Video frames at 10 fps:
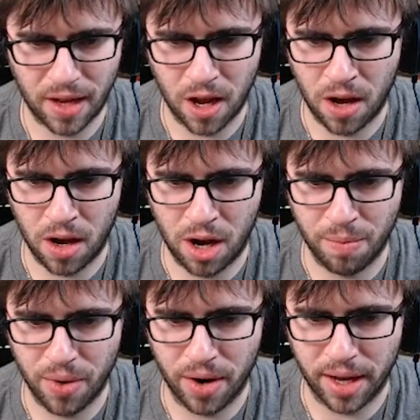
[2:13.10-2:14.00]
Oh
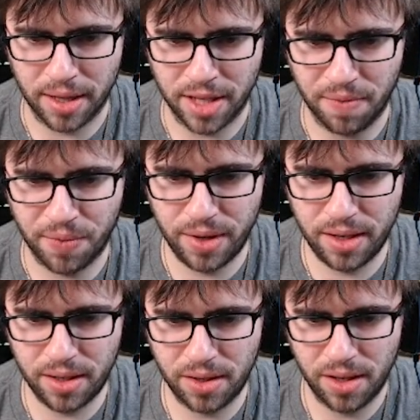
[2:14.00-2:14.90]
boy, okay, the Deep
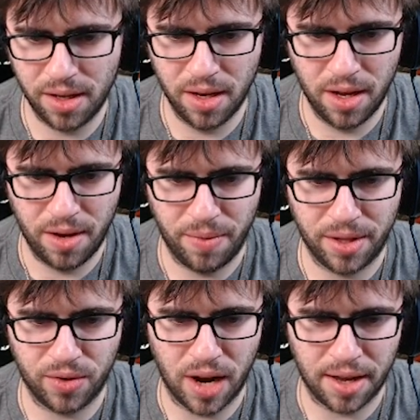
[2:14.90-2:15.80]
Freeze with the
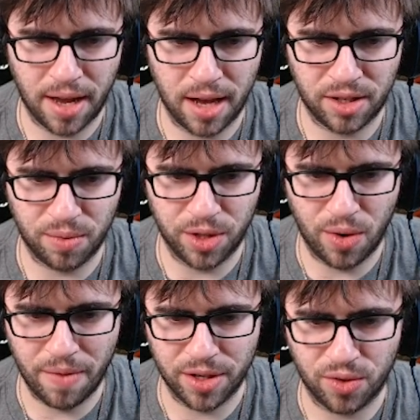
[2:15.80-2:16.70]
Dragon Caster. We don't
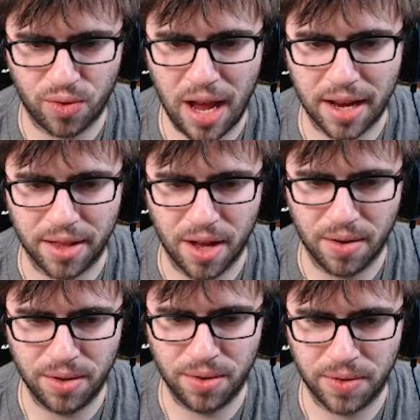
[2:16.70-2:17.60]
have a dragon though.
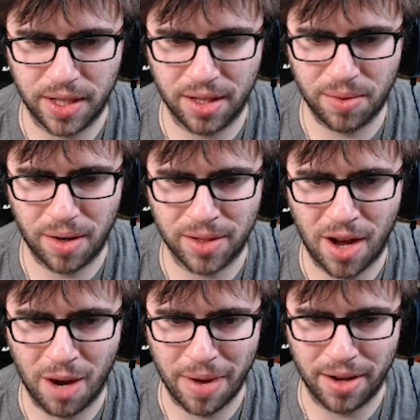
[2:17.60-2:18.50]
Ooh, see, this is what I was
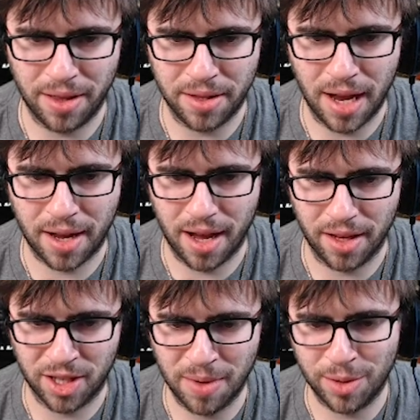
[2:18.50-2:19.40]
talking about in the deck guide. Like
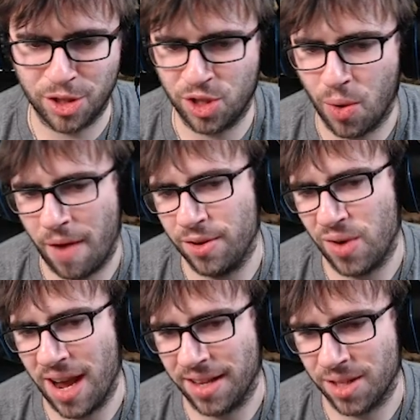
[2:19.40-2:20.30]
sometimes you just don't have a
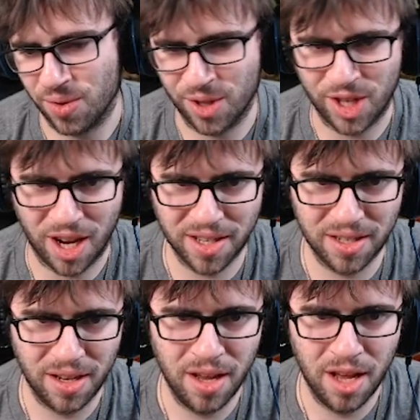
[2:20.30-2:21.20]
dragon, that sort of sucks.
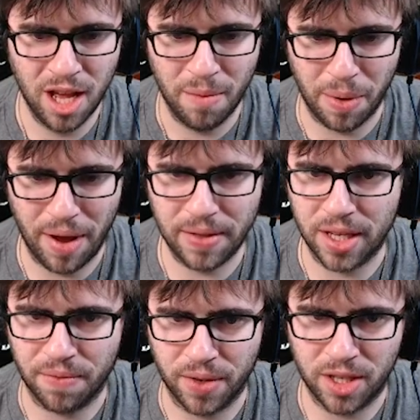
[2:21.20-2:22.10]
But we have the
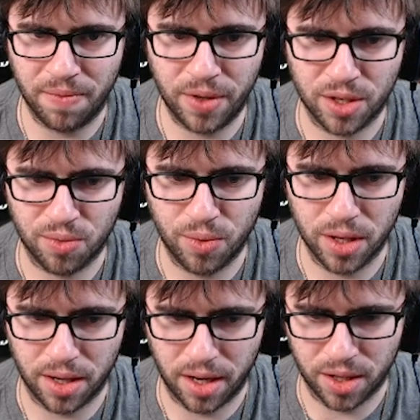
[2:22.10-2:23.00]
Deep Freeze. Deep Freeze is
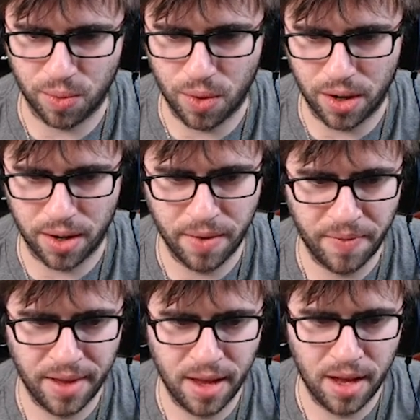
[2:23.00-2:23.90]
really good against Warrior.
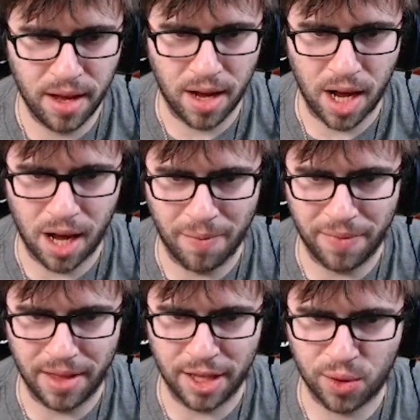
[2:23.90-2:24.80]

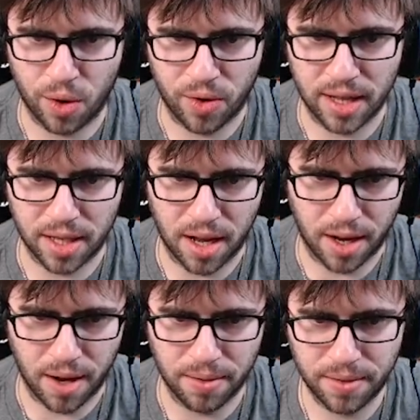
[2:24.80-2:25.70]
This Kor'kron's got to go.